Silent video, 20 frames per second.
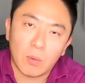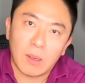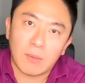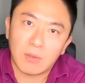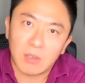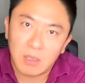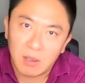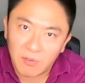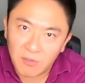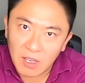way
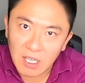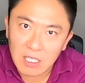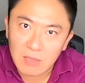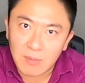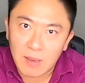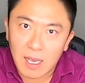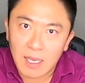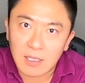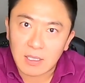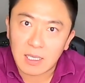up to the face
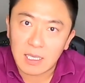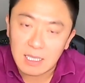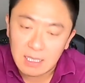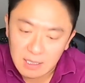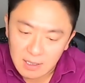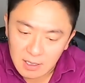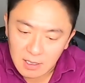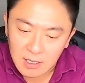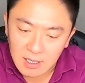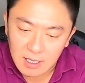mask
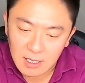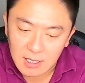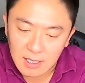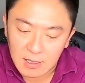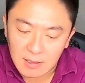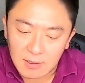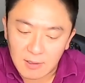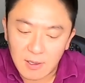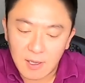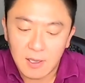is
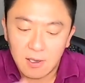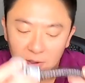consistent.